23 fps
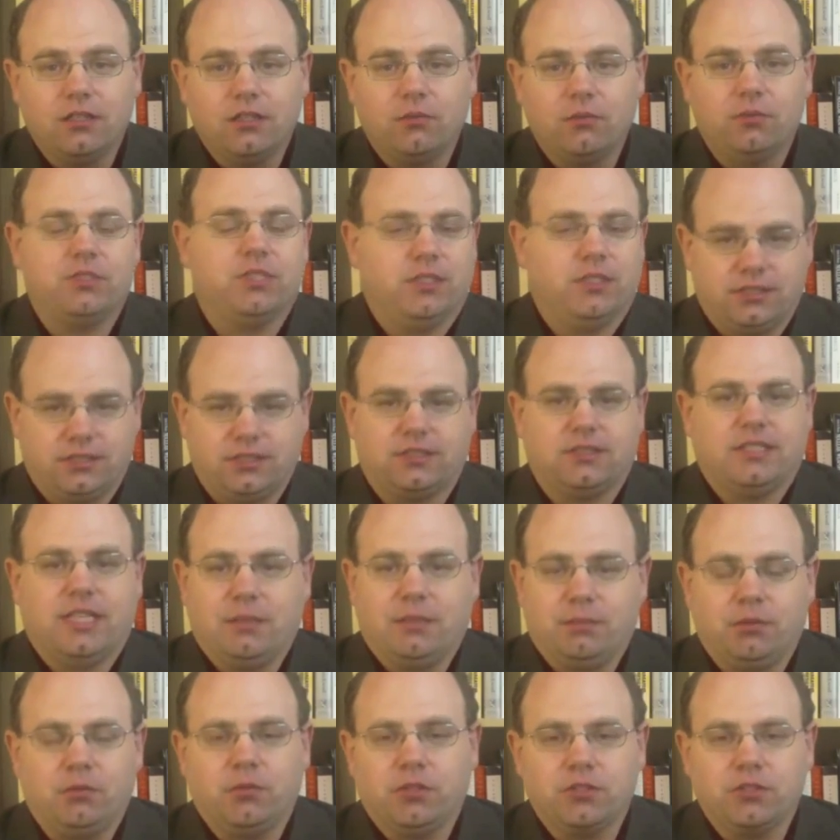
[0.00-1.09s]
which in this
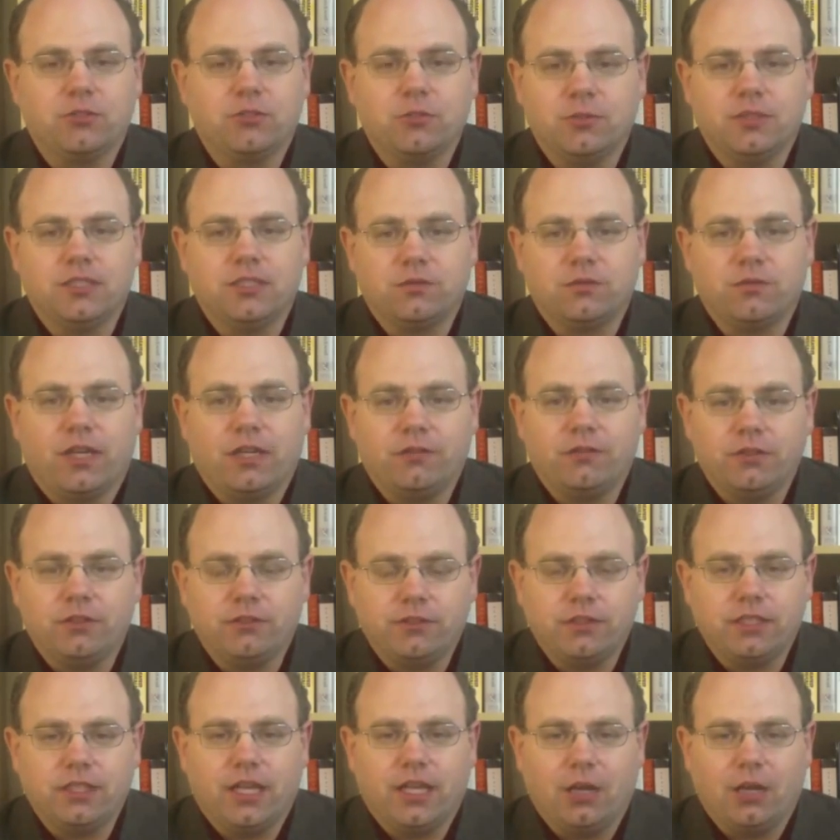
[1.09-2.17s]
example we're assuming is
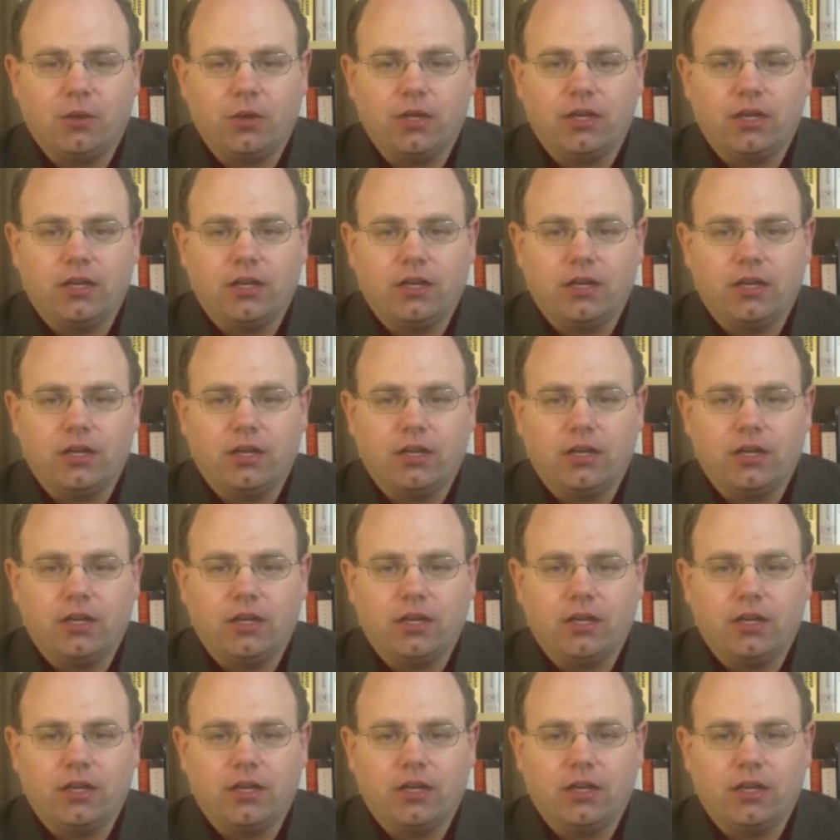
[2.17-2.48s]
$5.50 an hour.